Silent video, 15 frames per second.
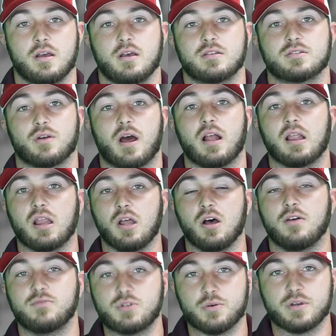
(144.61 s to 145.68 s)
So I
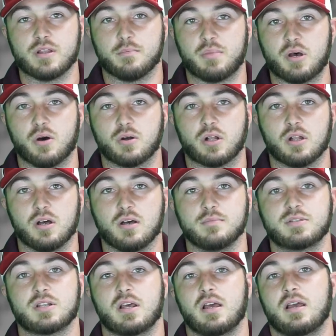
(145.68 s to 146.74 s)
love doing the bell
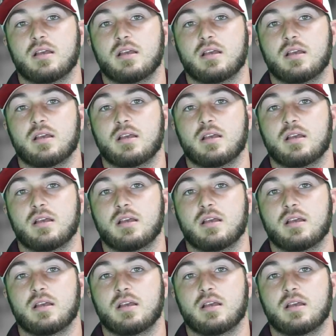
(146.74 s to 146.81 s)
clubs.